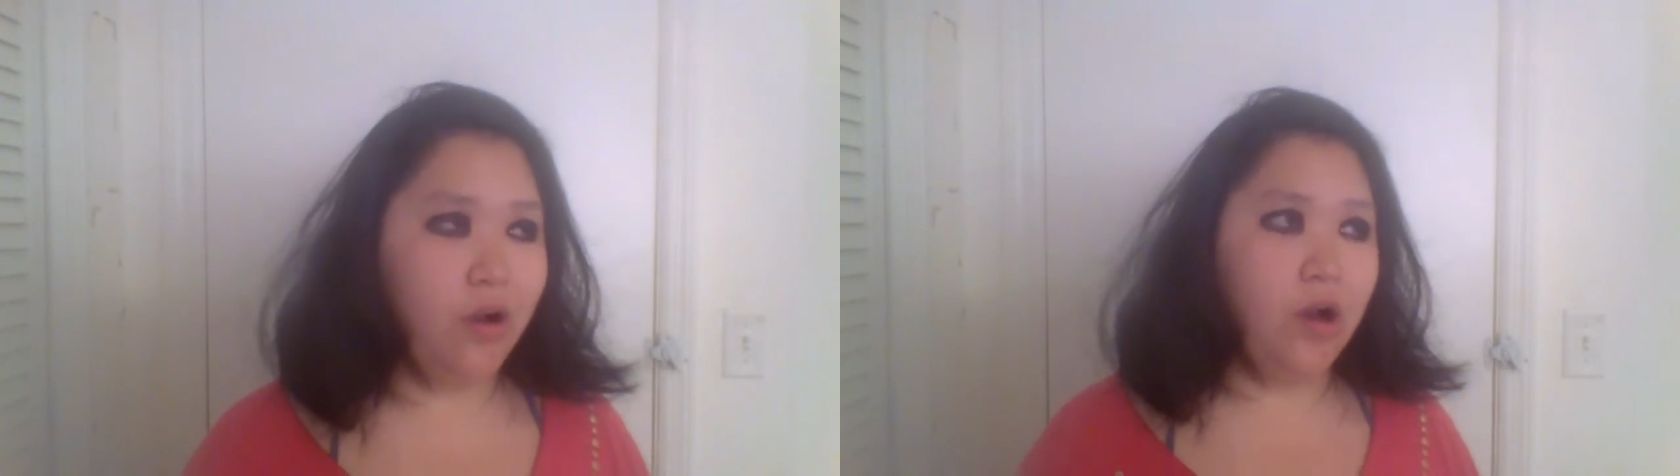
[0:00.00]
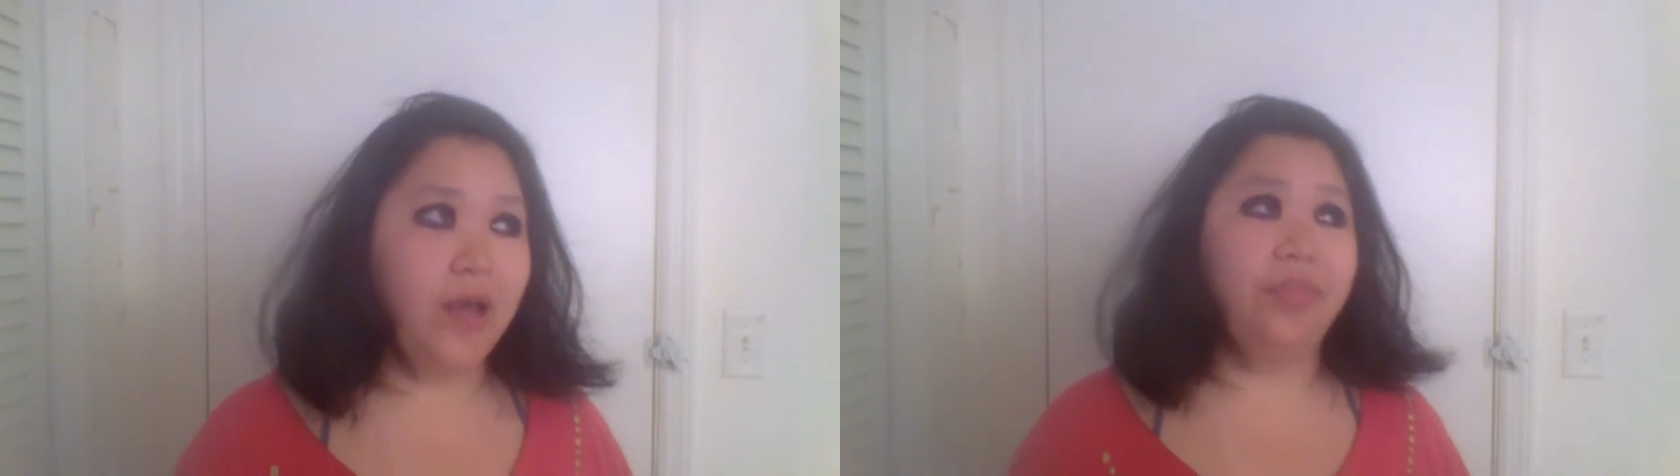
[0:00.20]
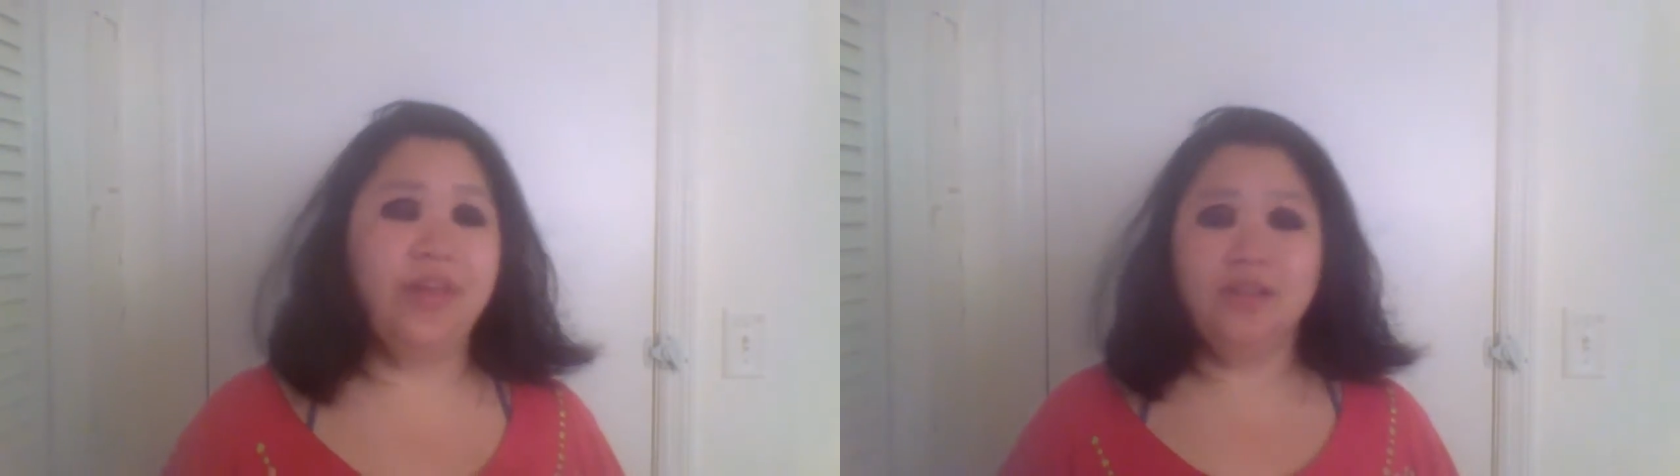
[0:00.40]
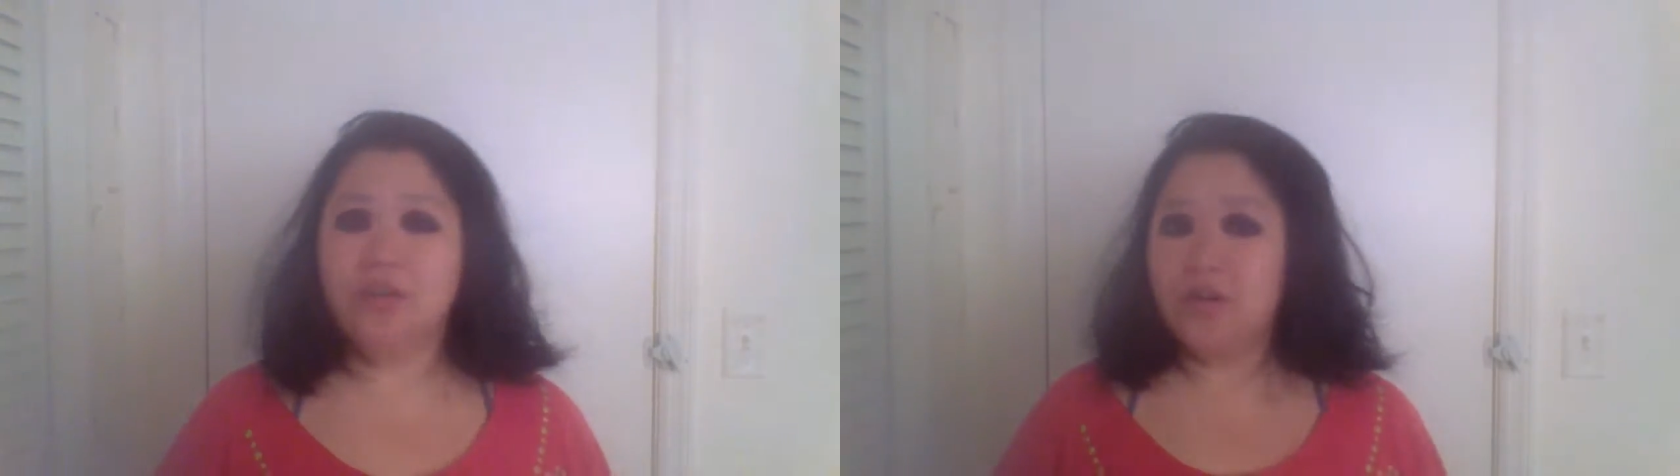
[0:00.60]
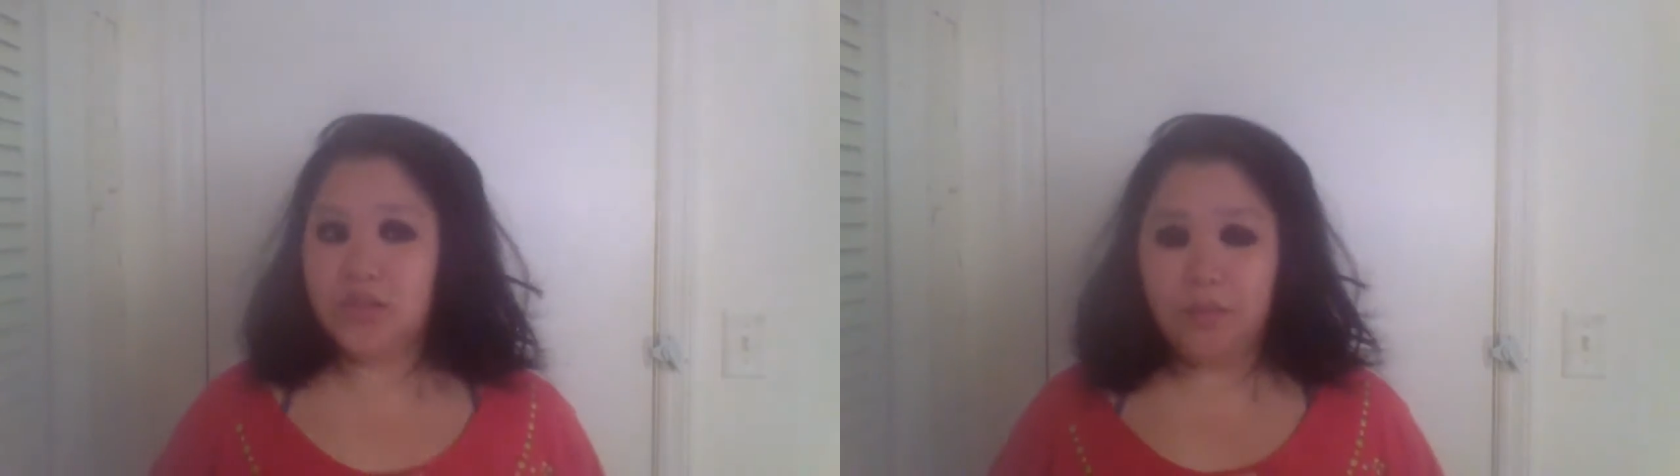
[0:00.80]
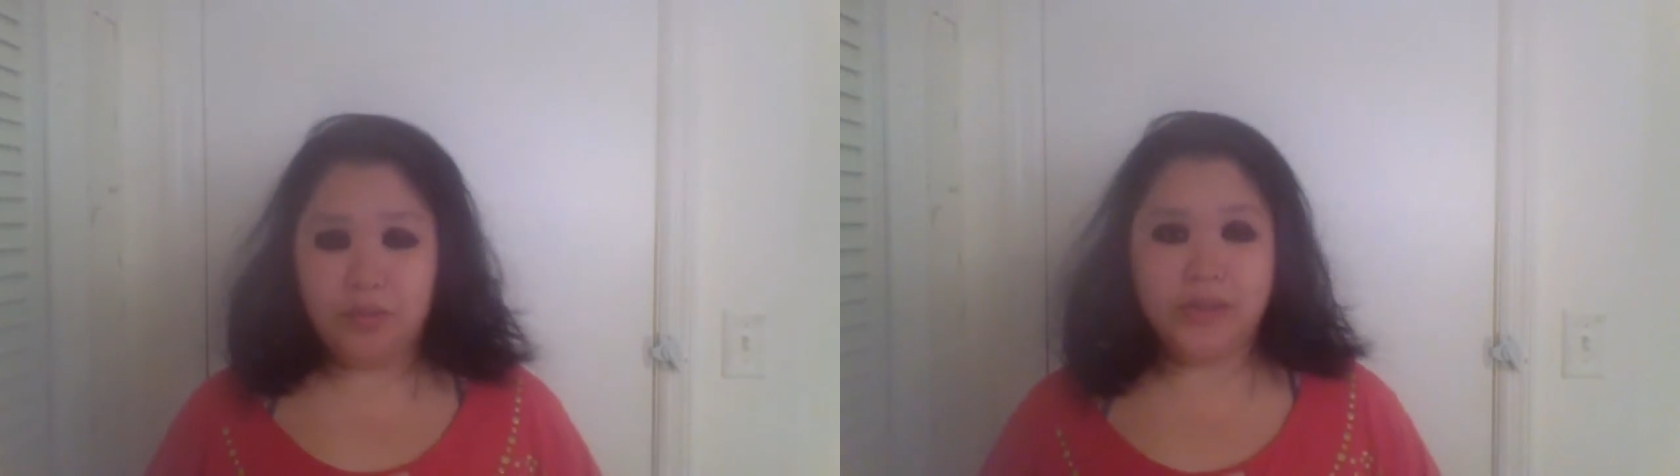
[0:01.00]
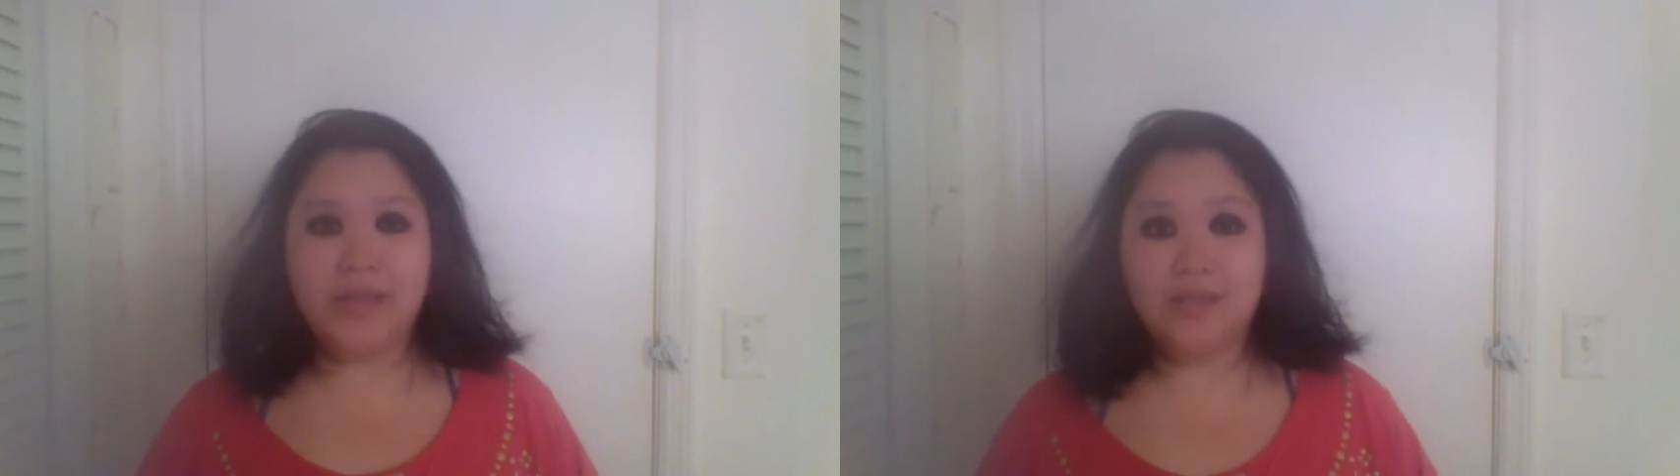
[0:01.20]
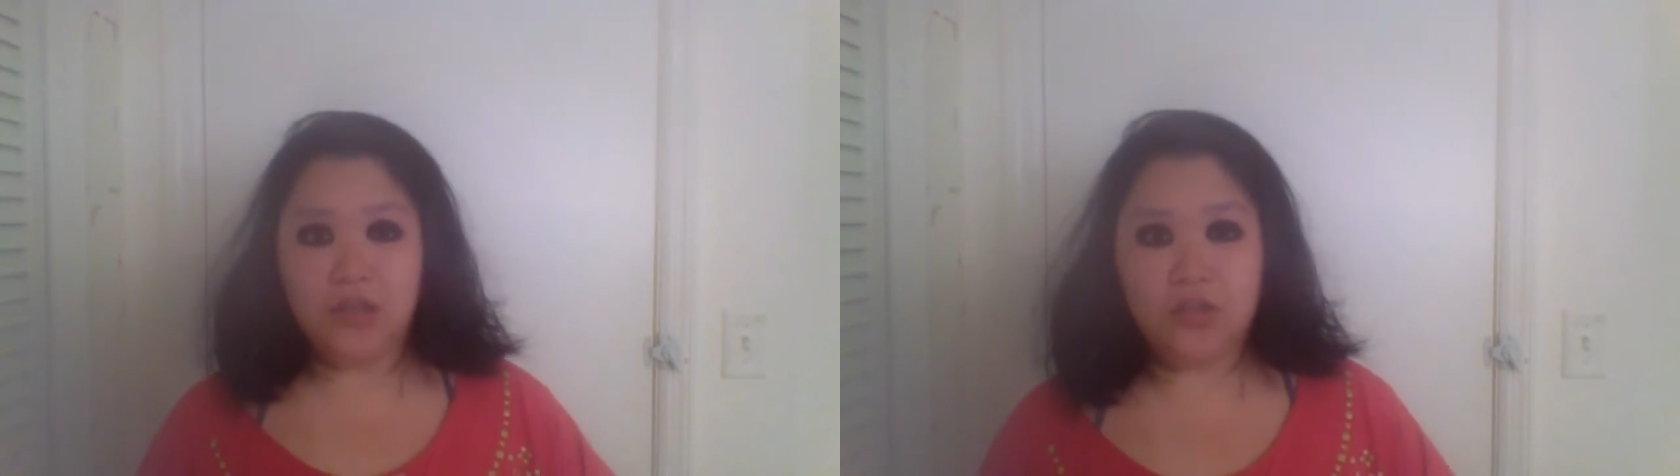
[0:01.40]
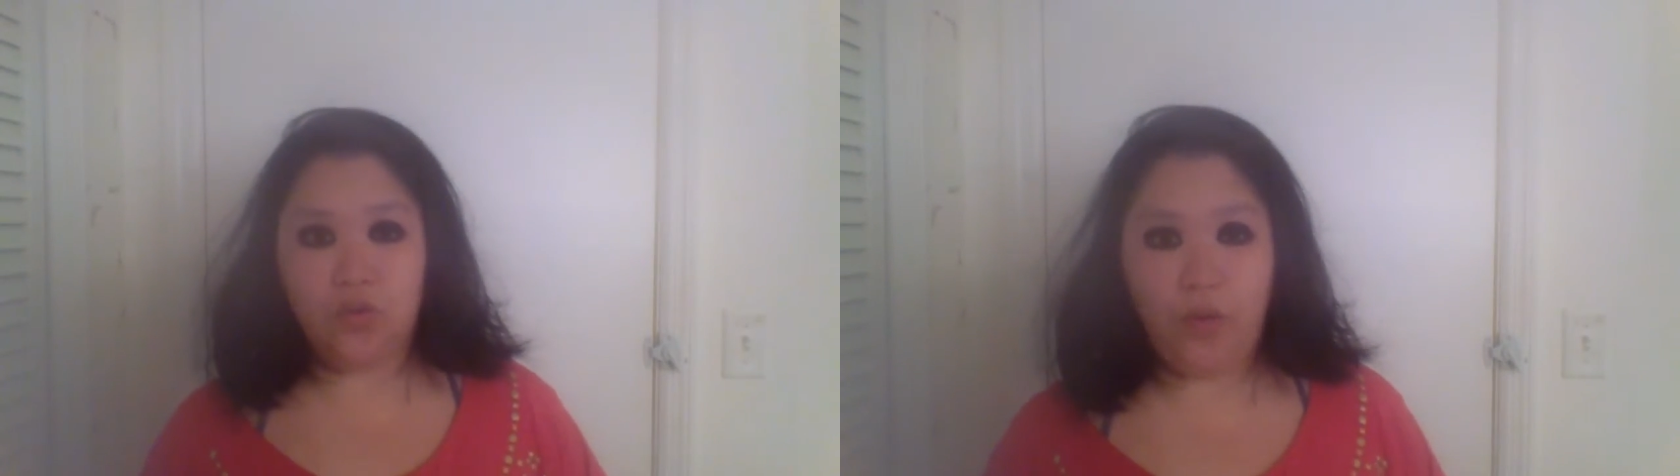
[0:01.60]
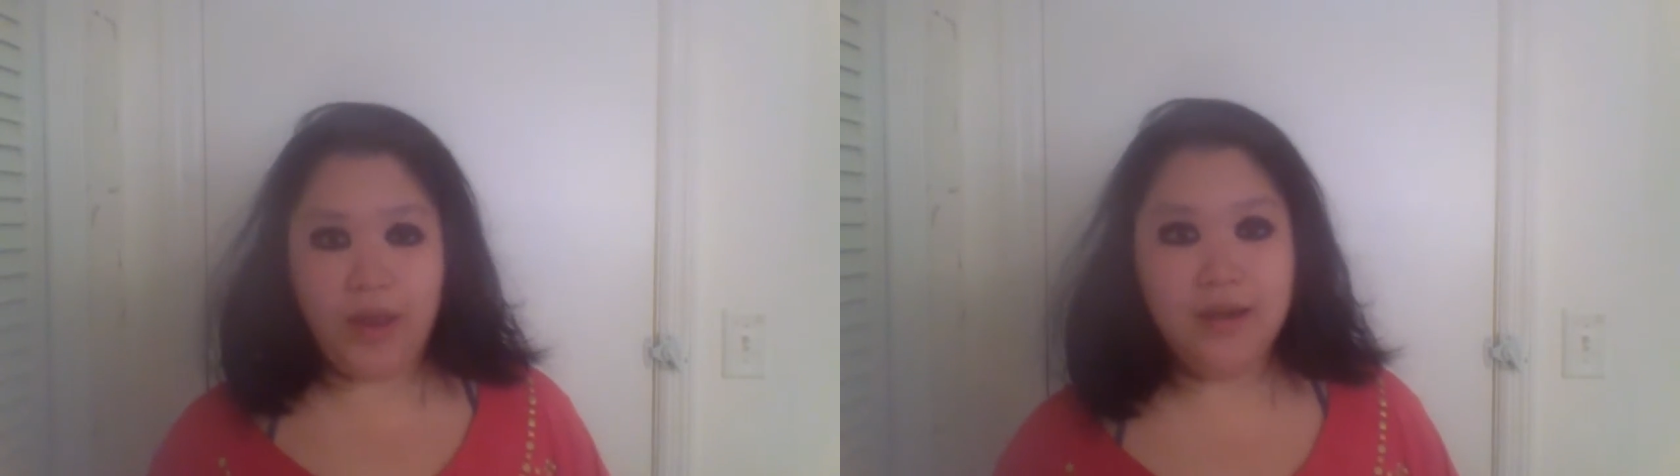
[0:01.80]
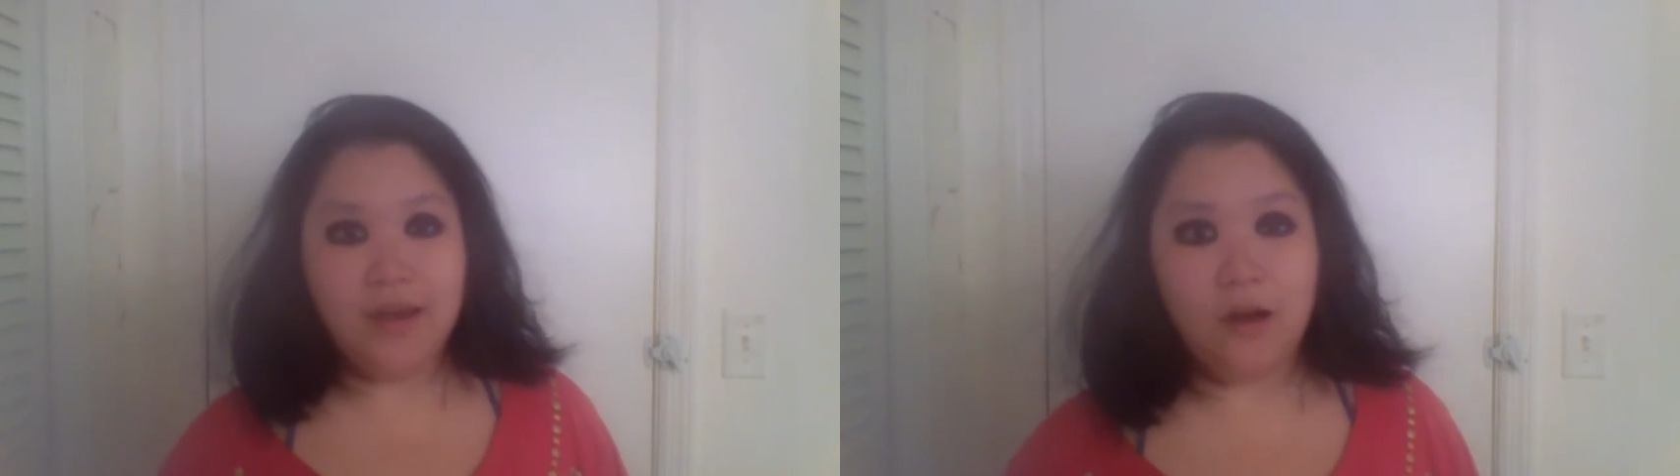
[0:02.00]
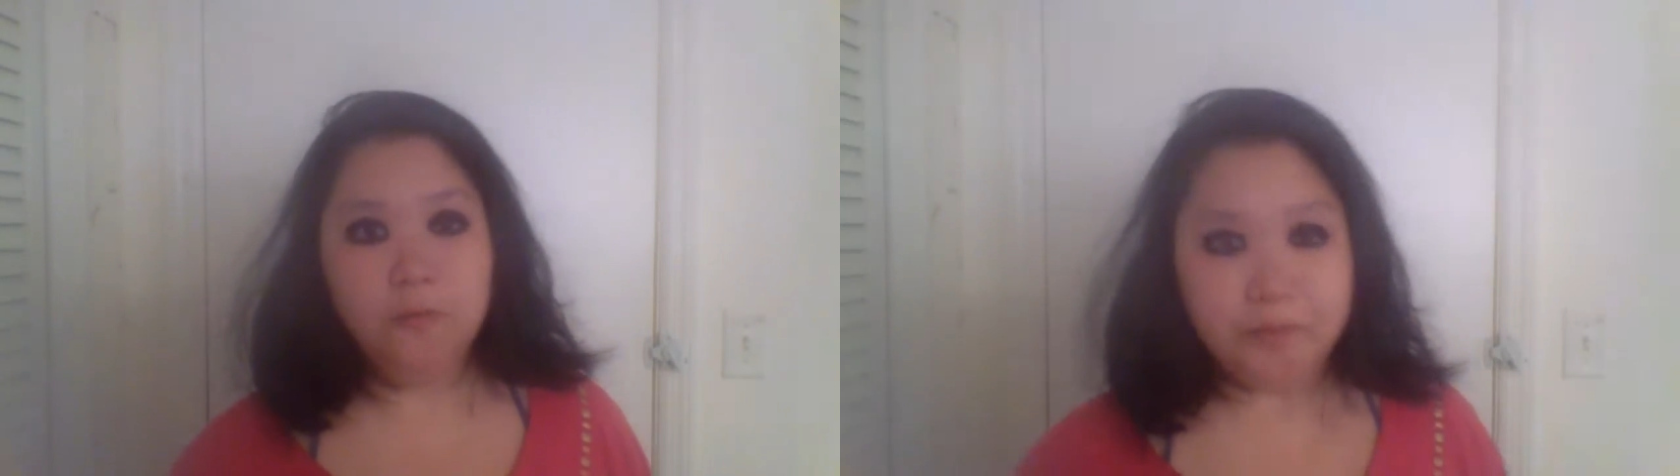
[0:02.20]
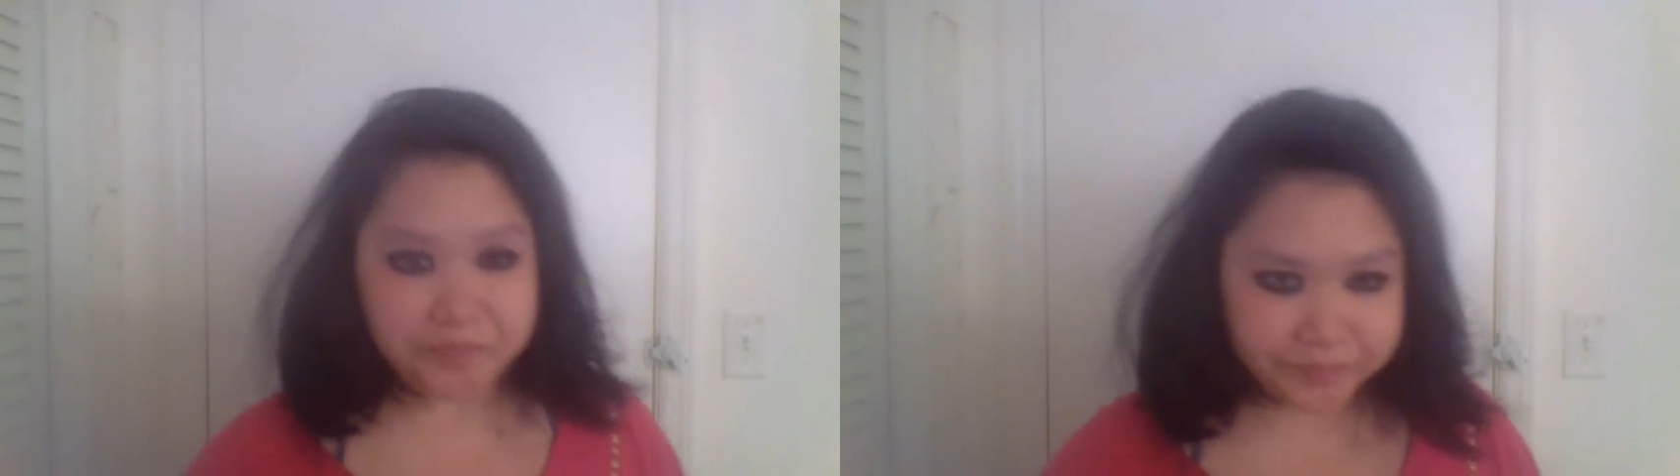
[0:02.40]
I think there are some plans underway now.